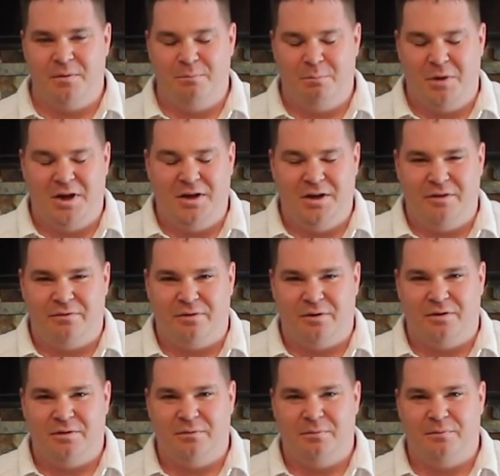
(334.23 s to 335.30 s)
many
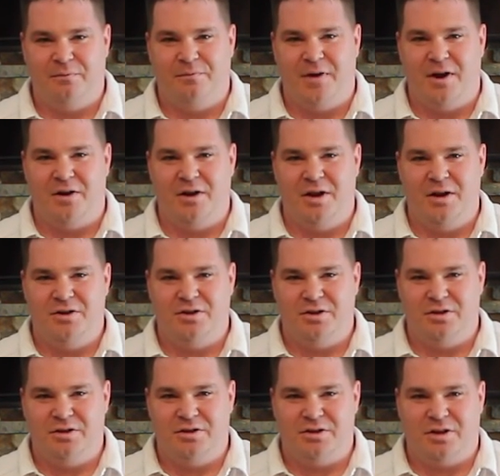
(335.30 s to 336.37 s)
different
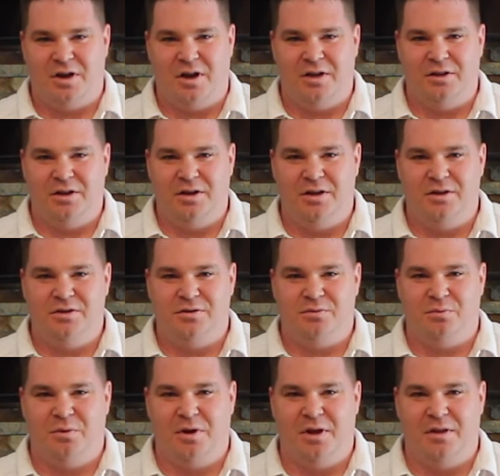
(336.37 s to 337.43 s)
variations on these
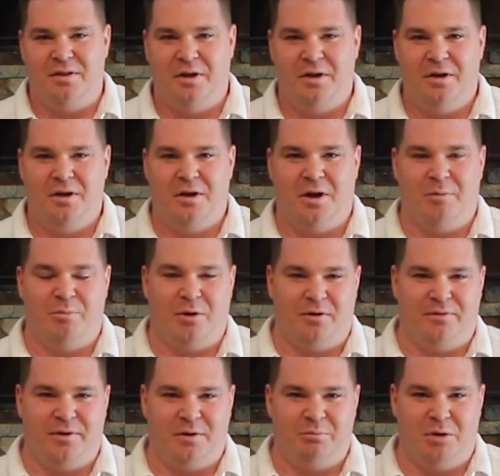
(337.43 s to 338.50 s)
with a
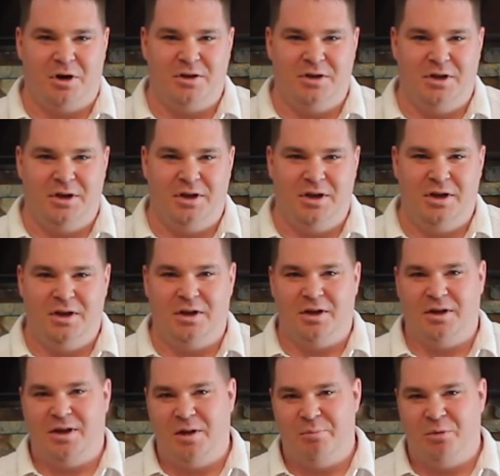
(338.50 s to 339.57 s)
perfect martini,
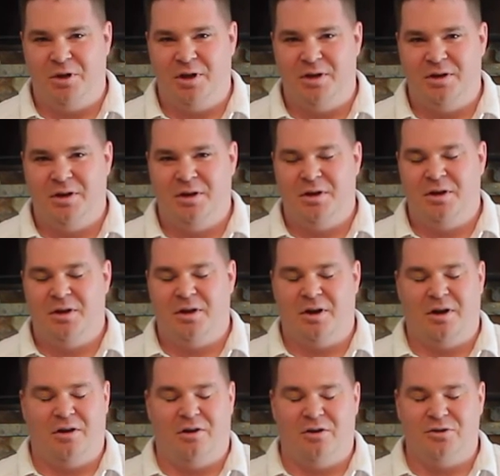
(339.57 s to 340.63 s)
a gimlet,
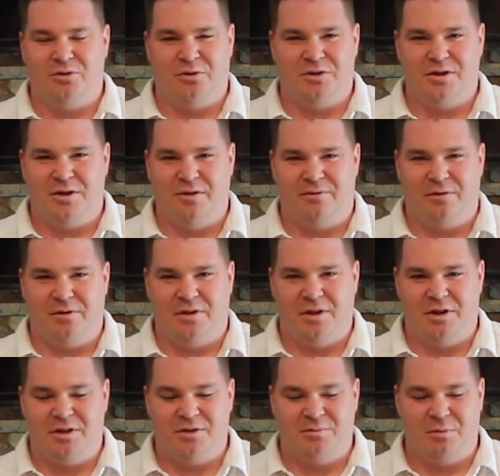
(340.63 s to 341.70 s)
uh, all sorts of different
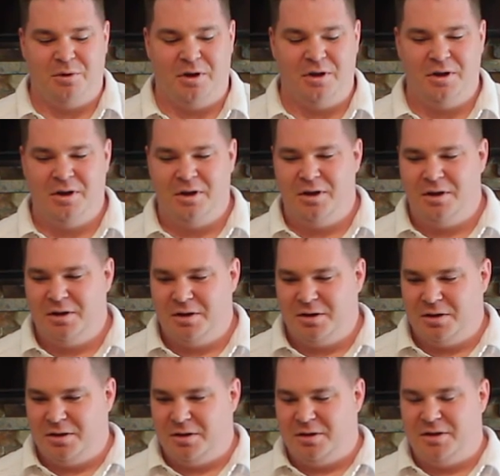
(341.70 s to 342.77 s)
things, but
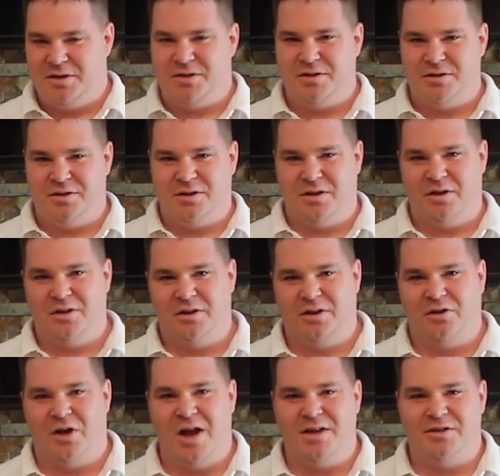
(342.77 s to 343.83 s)
this is the,
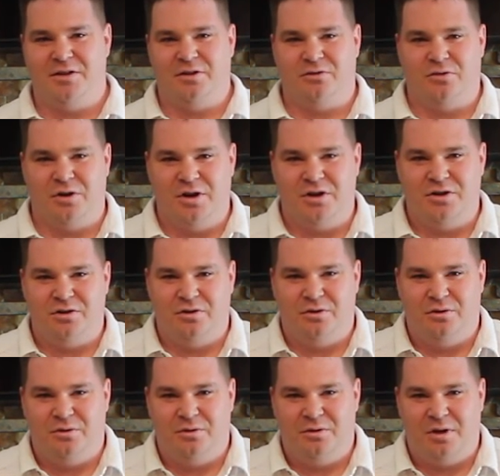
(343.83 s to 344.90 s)
the classic
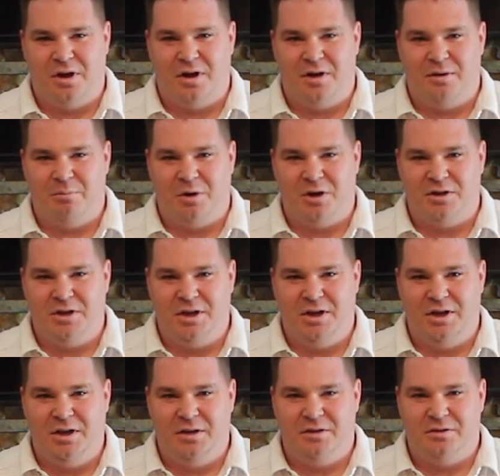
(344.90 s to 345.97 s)
traditional uh,
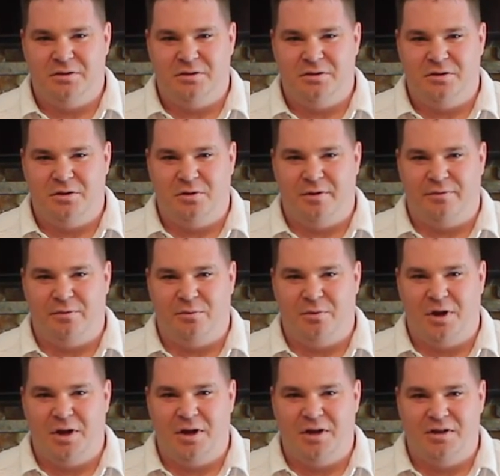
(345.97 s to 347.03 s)
martini, two different
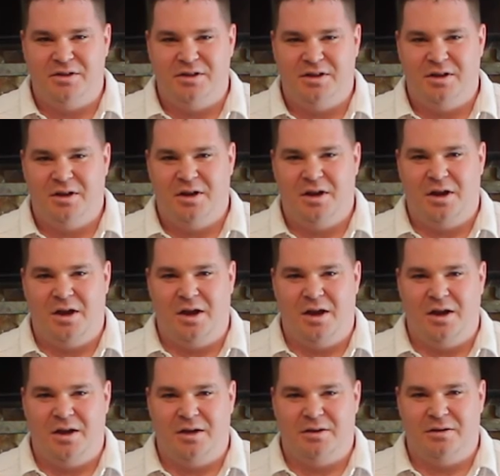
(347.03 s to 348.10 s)
ways,
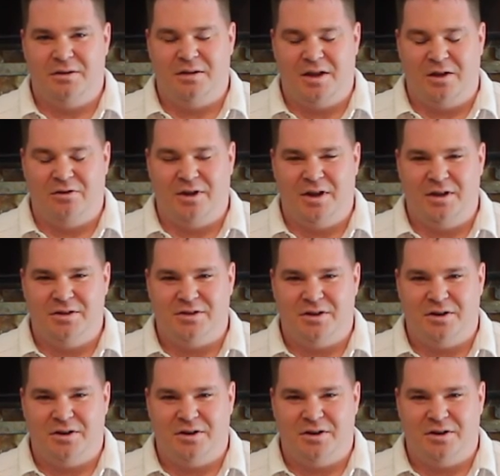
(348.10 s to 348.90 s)
and that'll get you